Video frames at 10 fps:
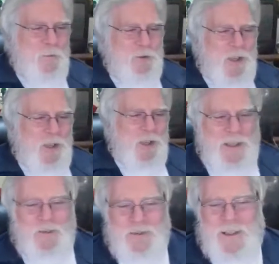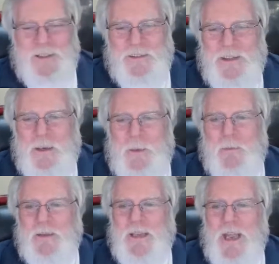Josh gave. It's like, think about
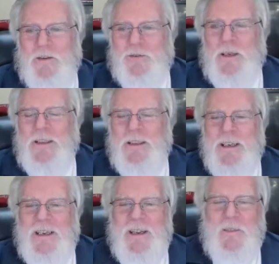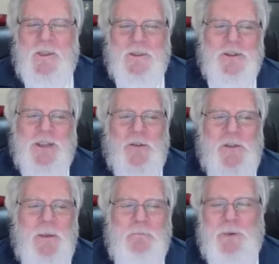McDonald's, right? This is how
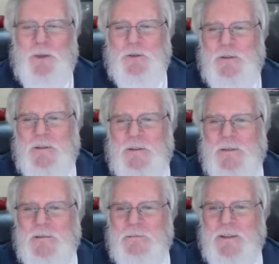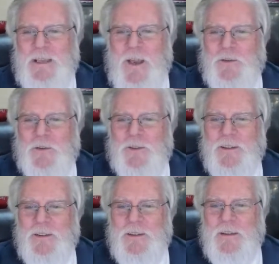they built McDonald's.
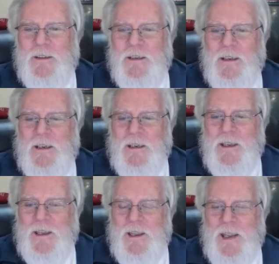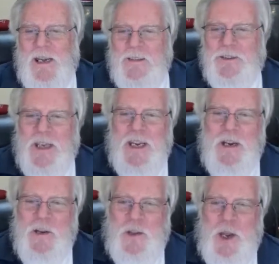It is
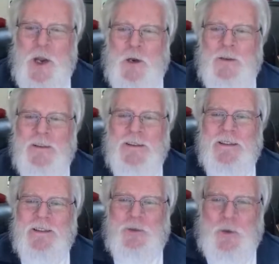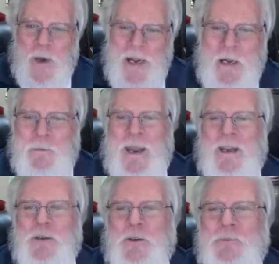in their training
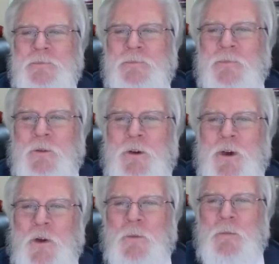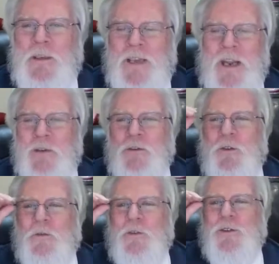manual. When you go to McDonald
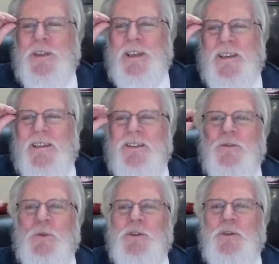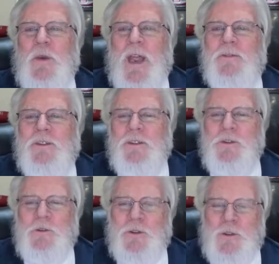University, this is what you have to
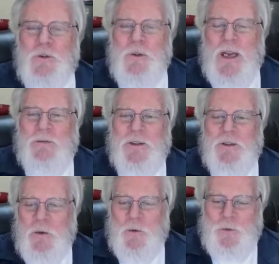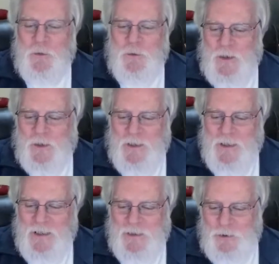do. You have to go through their
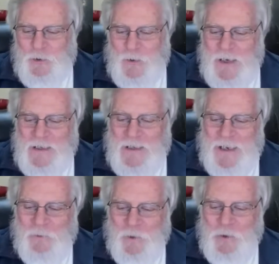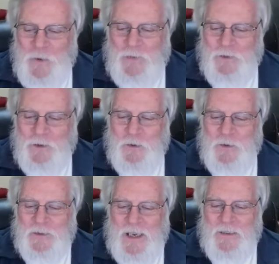training, and what you have to do
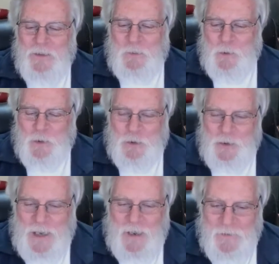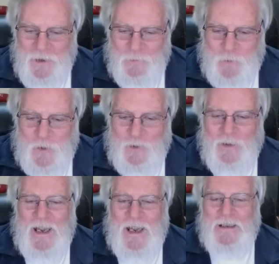is, as the person on that front
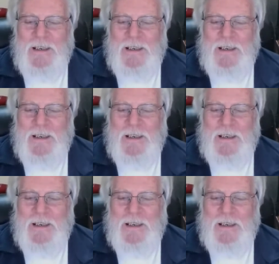line